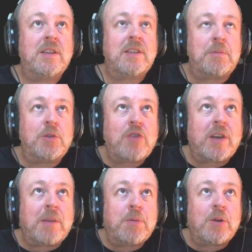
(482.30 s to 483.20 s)
So I'm just trying
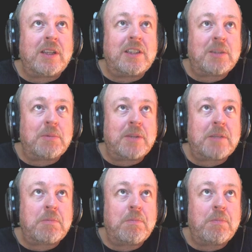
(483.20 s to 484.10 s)
to pull in some of
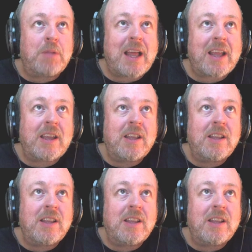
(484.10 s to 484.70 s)
this black,